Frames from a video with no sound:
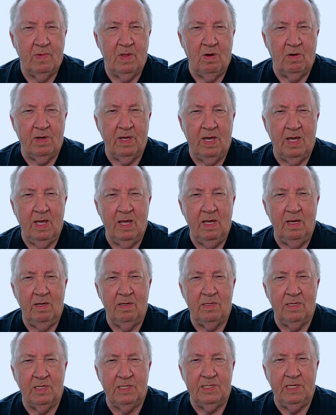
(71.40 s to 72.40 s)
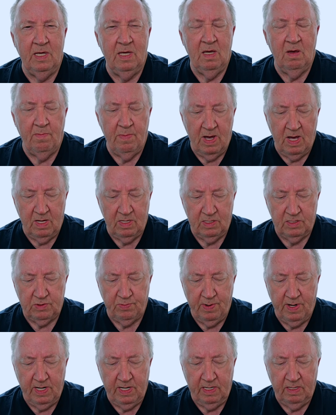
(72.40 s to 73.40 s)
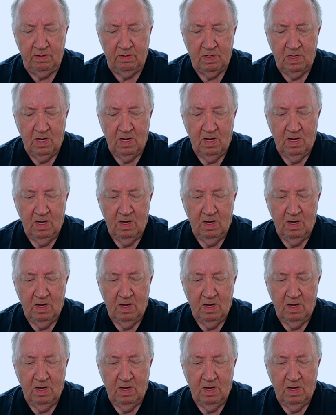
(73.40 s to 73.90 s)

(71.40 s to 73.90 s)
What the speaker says: okay, to see about spending